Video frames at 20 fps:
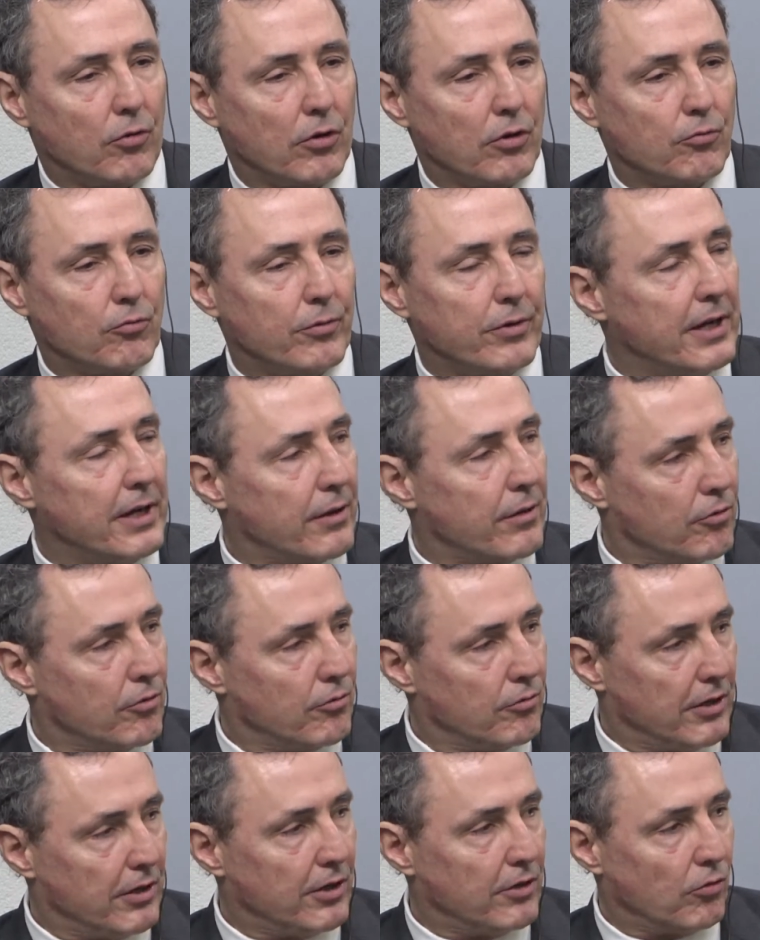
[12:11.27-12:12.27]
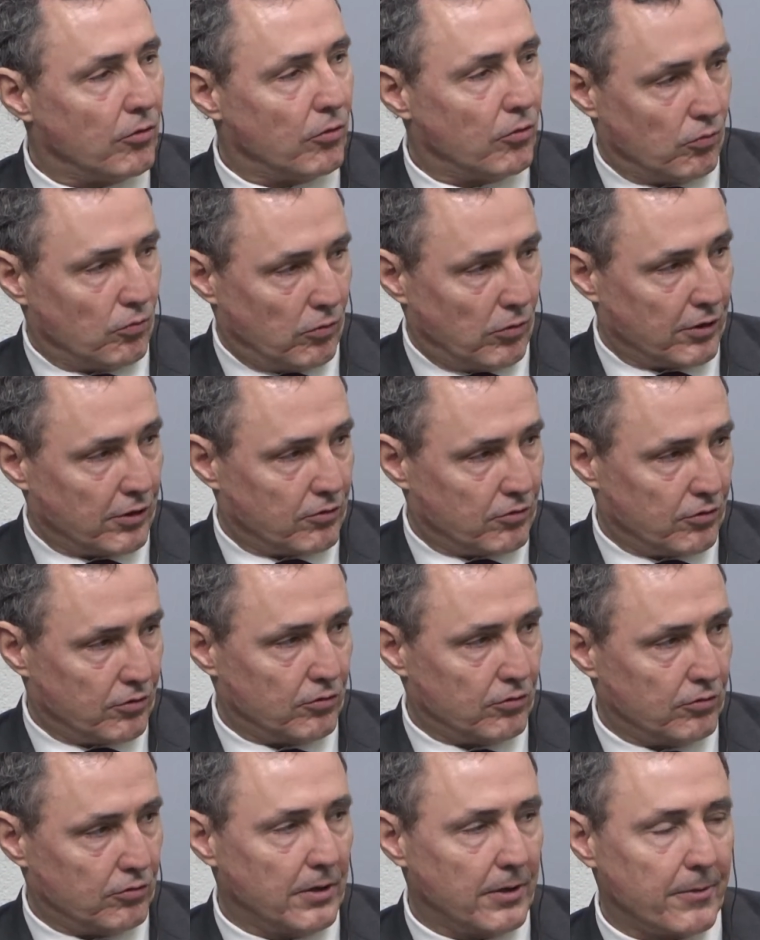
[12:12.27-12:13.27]
what we as UNIDO want to
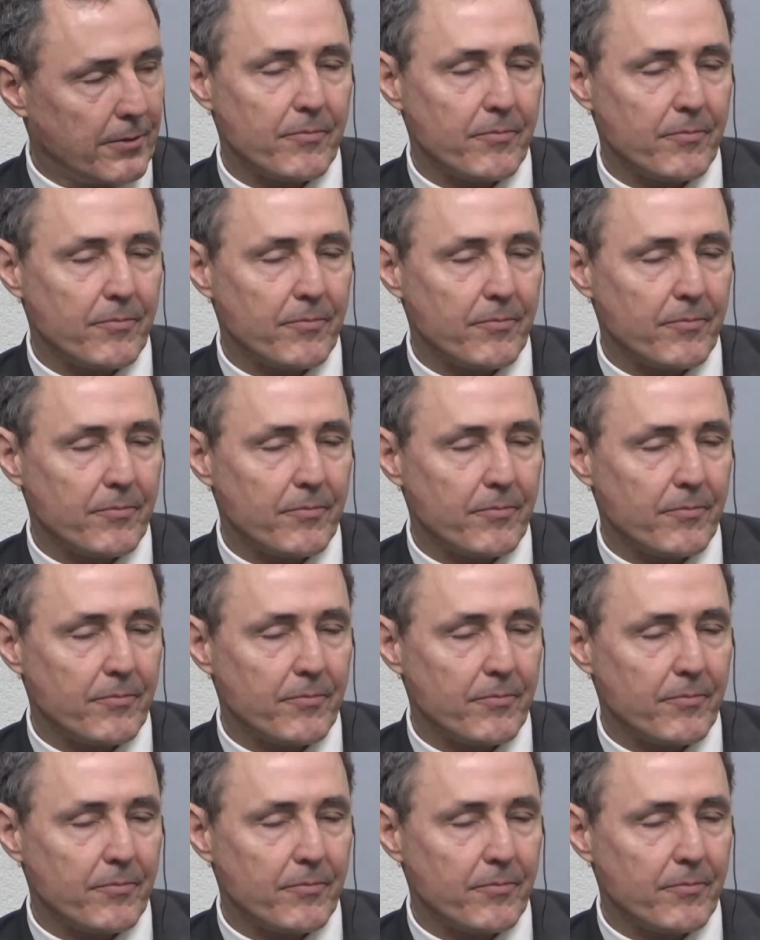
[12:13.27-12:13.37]
do.